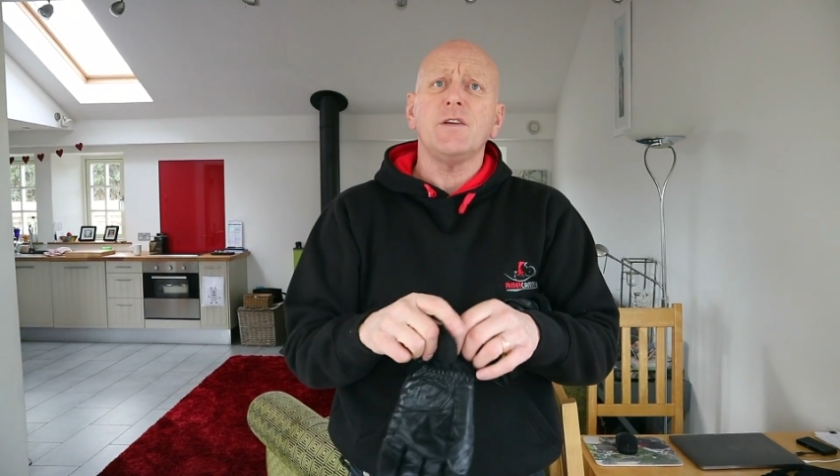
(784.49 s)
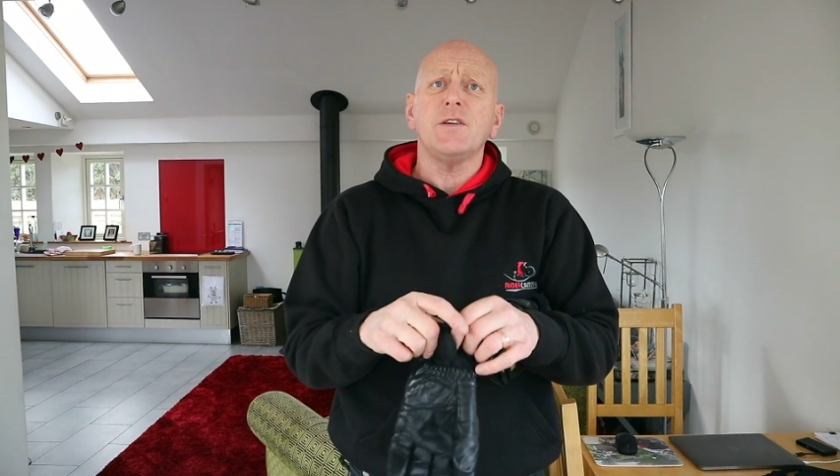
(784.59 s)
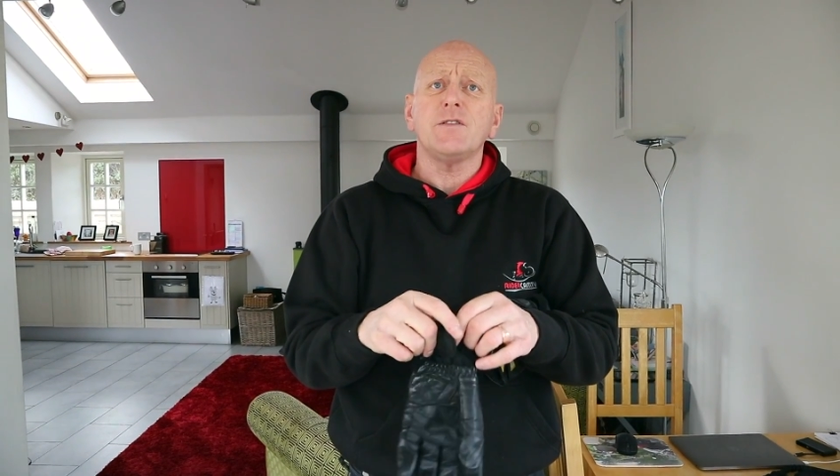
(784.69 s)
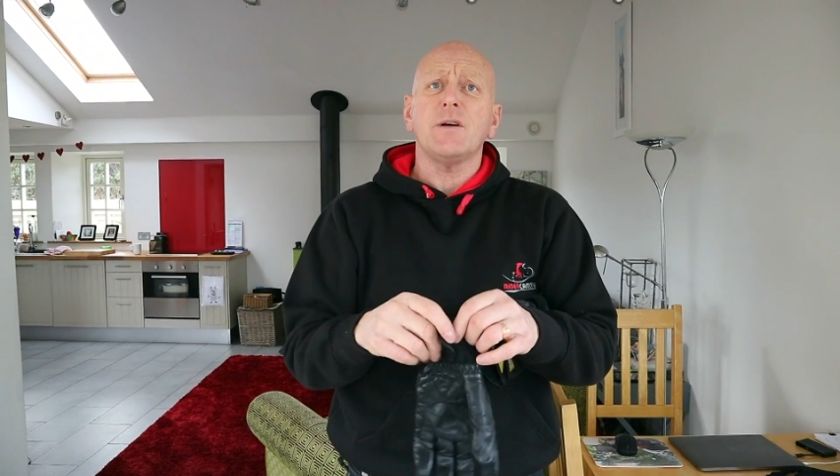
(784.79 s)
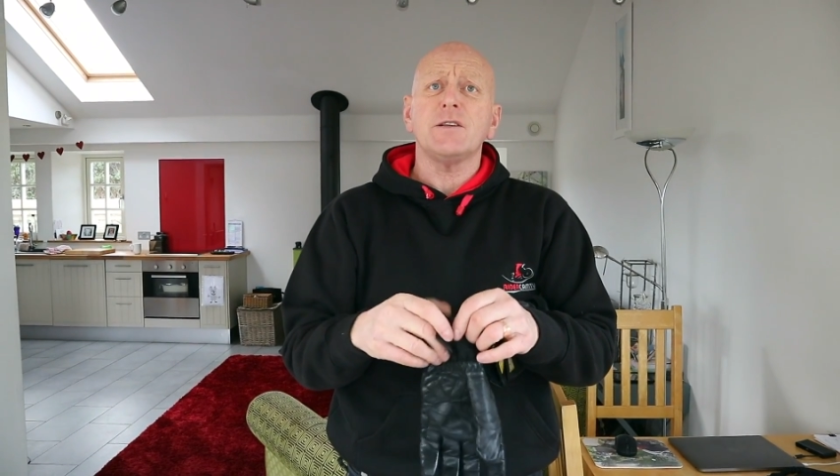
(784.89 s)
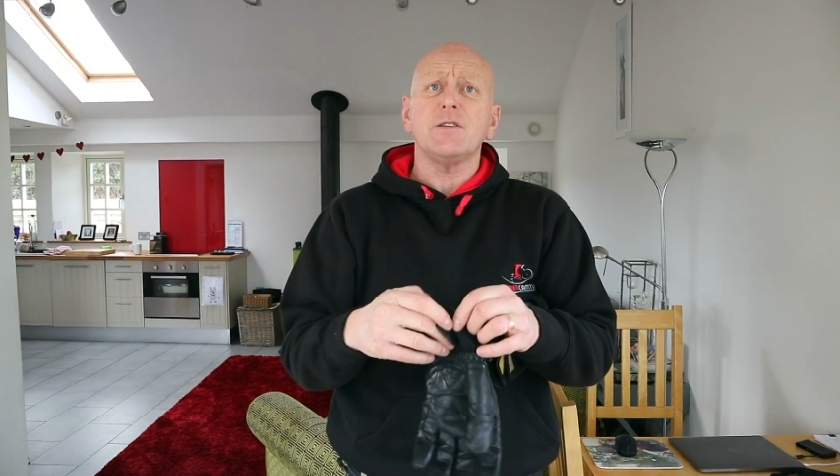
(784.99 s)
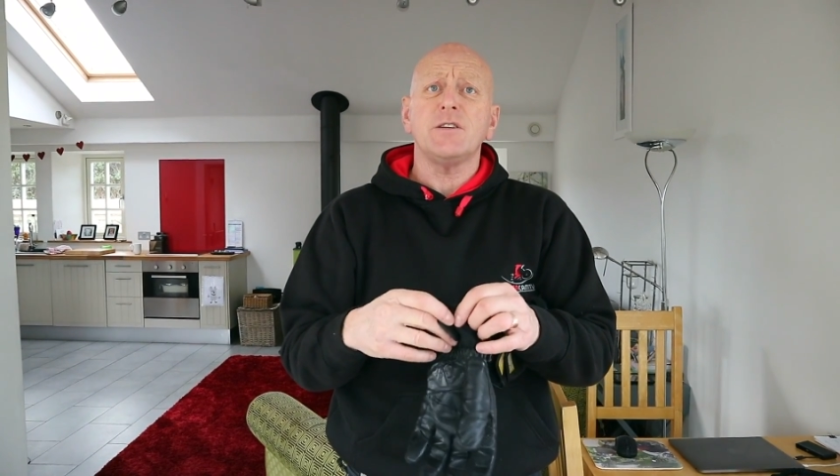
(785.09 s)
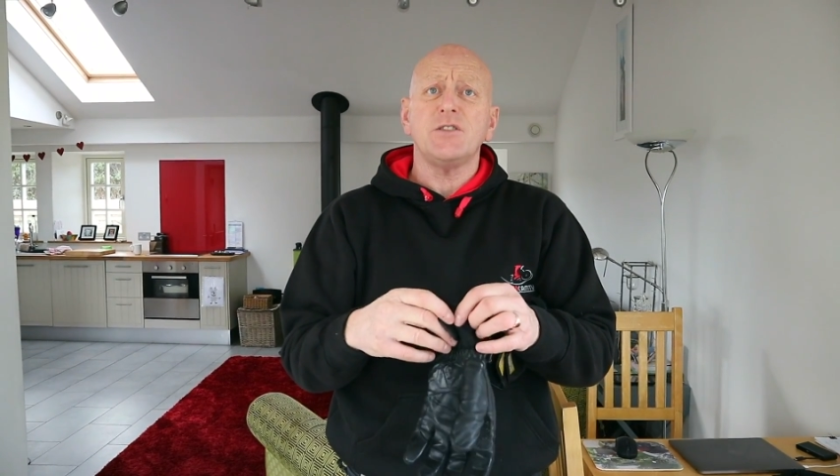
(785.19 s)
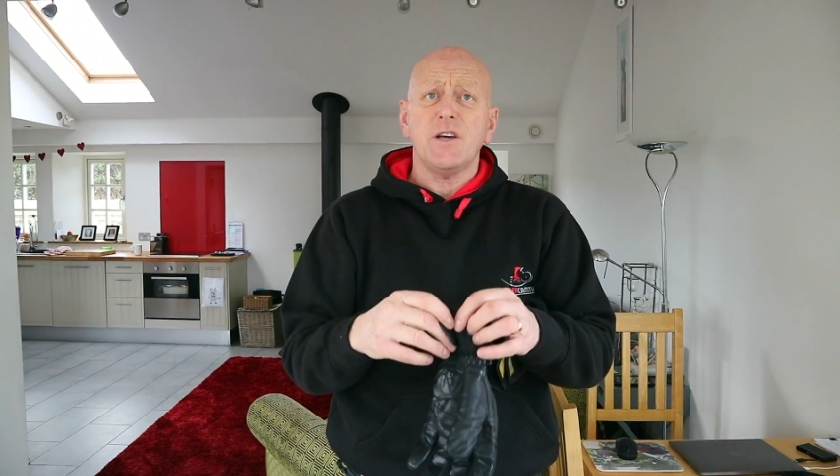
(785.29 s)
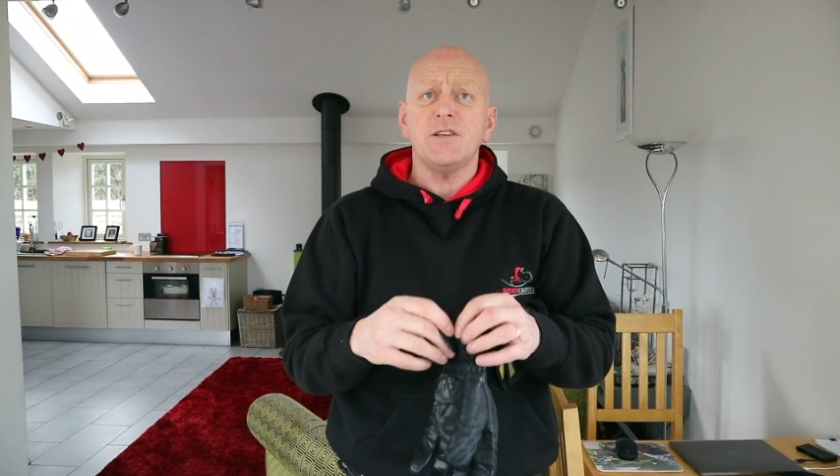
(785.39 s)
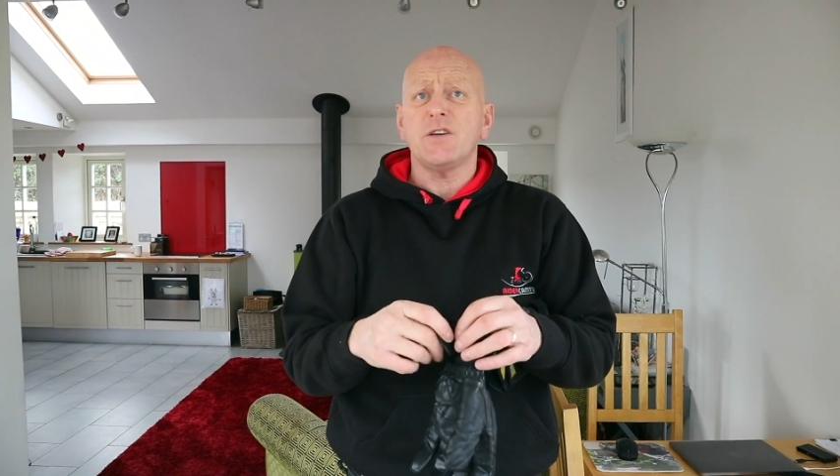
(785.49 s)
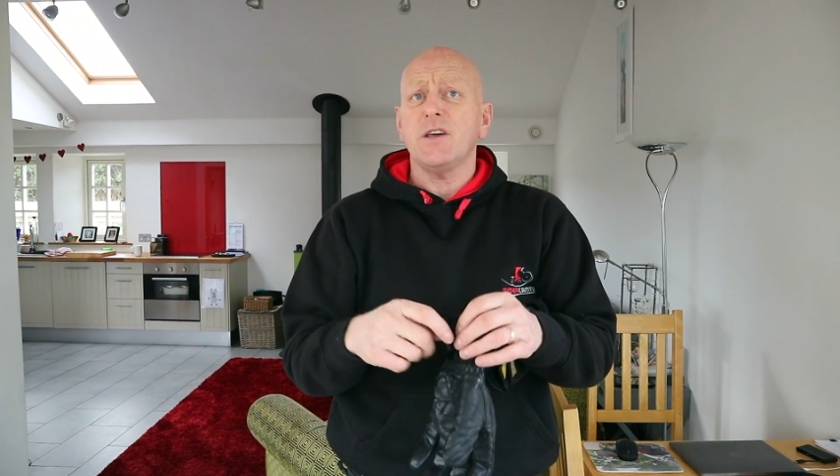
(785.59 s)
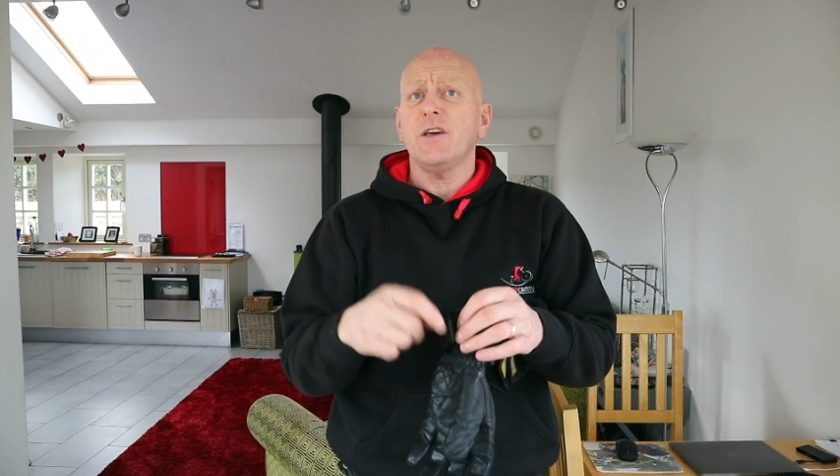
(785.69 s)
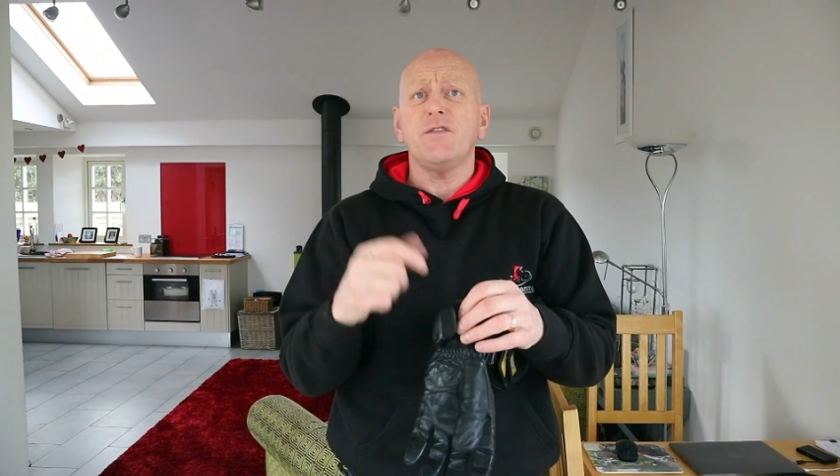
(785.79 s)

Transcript: you to actually change gear,